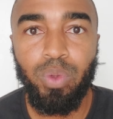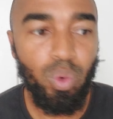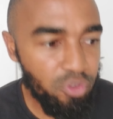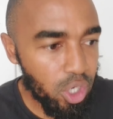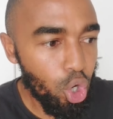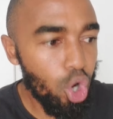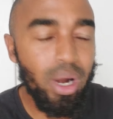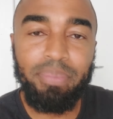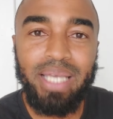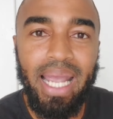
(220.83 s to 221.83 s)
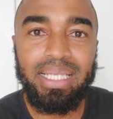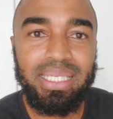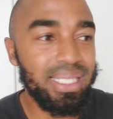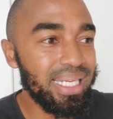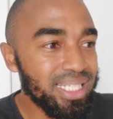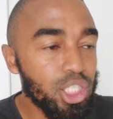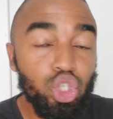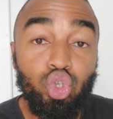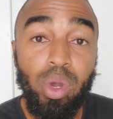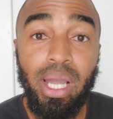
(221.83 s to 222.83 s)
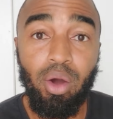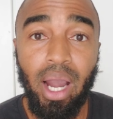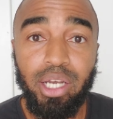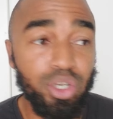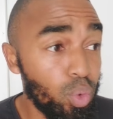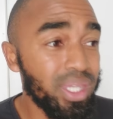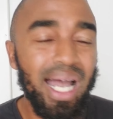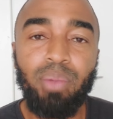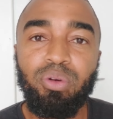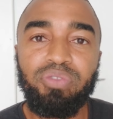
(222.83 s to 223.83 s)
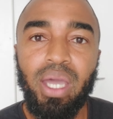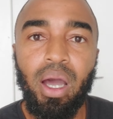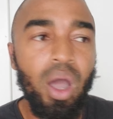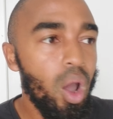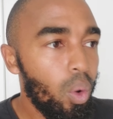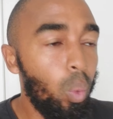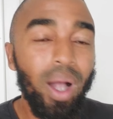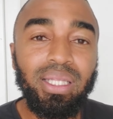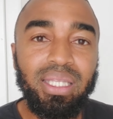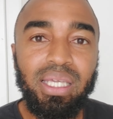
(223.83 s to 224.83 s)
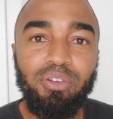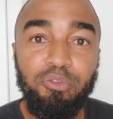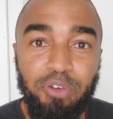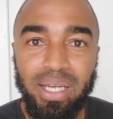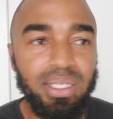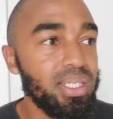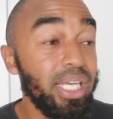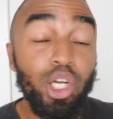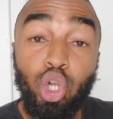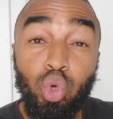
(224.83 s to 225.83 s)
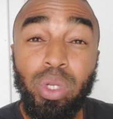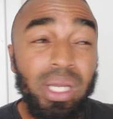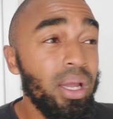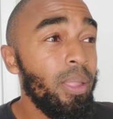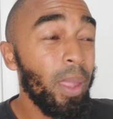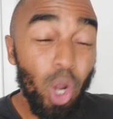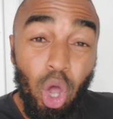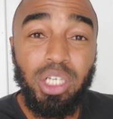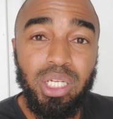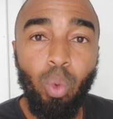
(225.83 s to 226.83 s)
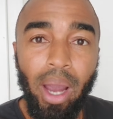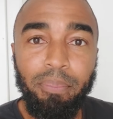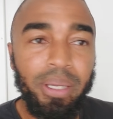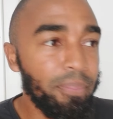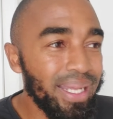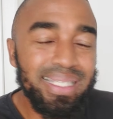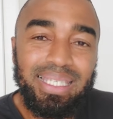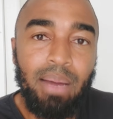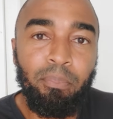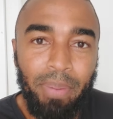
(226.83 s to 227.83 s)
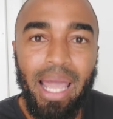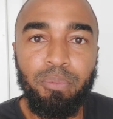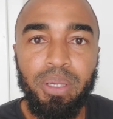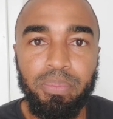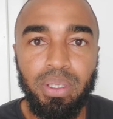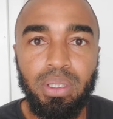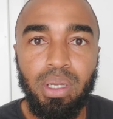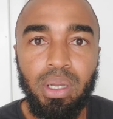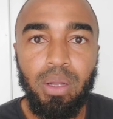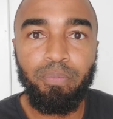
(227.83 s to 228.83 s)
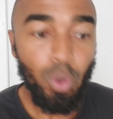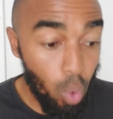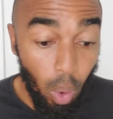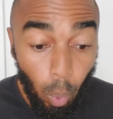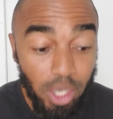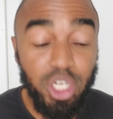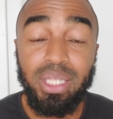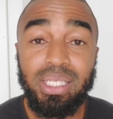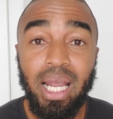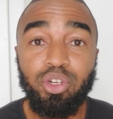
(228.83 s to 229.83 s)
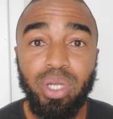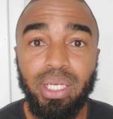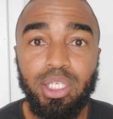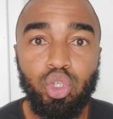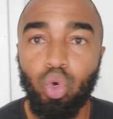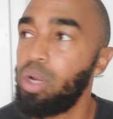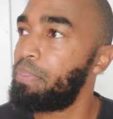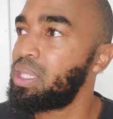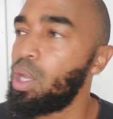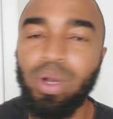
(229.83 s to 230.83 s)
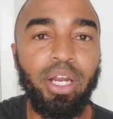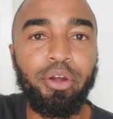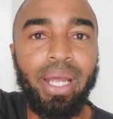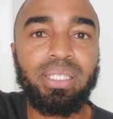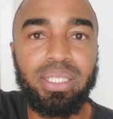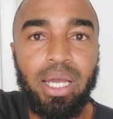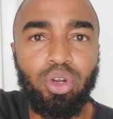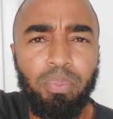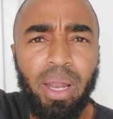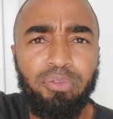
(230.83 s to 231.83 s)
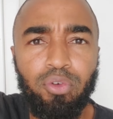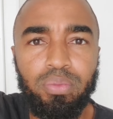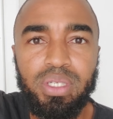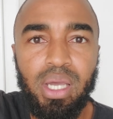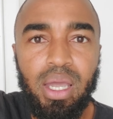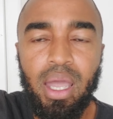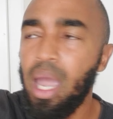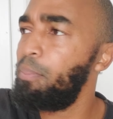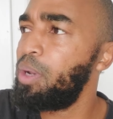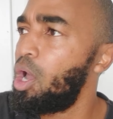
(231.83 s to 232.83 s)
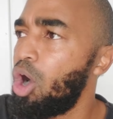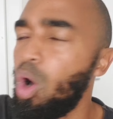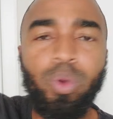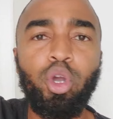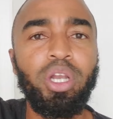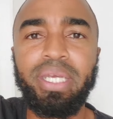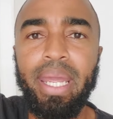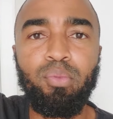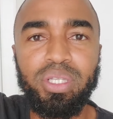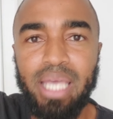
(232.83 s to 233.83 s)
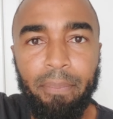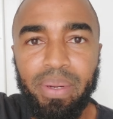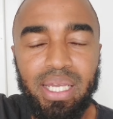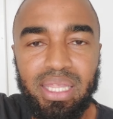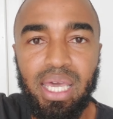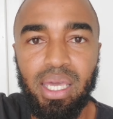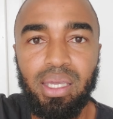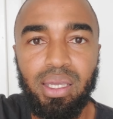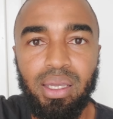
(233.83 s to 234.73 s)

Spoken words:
We've got a corrupt ANC that is destroying our country with the help of their wealthy funders, including largely white people and some black people, who are watching this country get destroyed, but they want to grandstand on platforms and be like, oh, we condemn what's happening there.